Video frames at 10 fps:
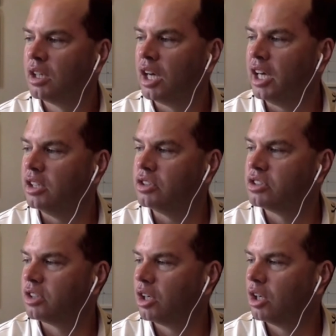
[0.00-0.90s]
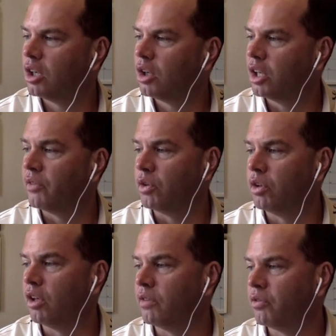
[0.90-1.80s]
And so if
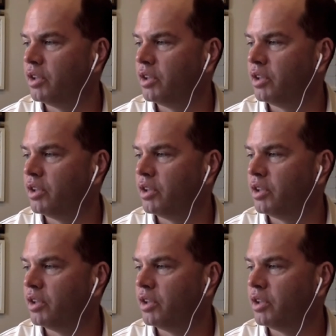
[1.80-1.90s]
you